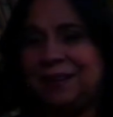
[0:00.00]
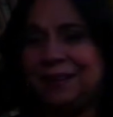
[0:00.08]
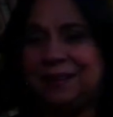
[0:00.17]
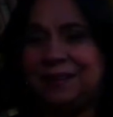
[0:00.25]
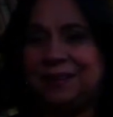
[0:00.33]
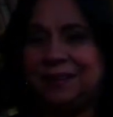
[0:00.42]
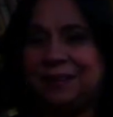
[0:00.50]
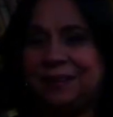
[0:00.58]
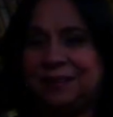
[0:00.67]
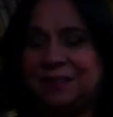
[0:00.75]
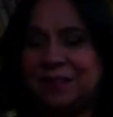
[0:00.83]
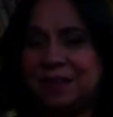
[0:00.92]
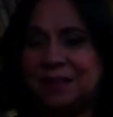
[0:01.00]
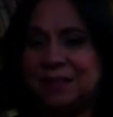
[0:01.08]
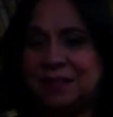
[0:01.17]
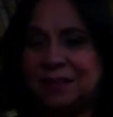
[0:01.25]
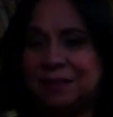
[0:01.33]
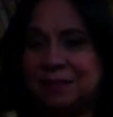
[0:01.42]
uh, at, at,
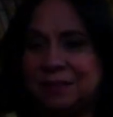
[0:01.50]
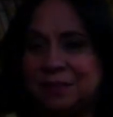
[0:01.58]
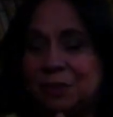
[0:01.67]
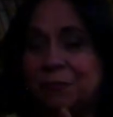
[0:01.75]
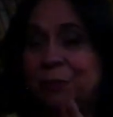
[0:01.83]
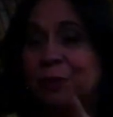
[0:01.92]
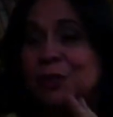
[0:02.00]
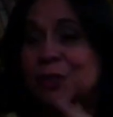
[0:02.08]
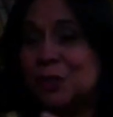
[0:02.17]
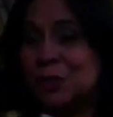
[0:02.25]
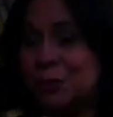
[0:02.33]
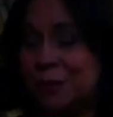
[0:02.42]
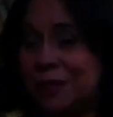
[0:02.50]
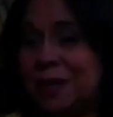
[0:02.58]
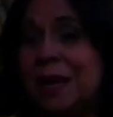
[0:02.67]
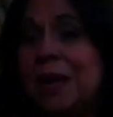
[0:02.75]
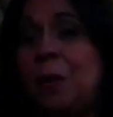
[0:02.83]
at Suffolk Street,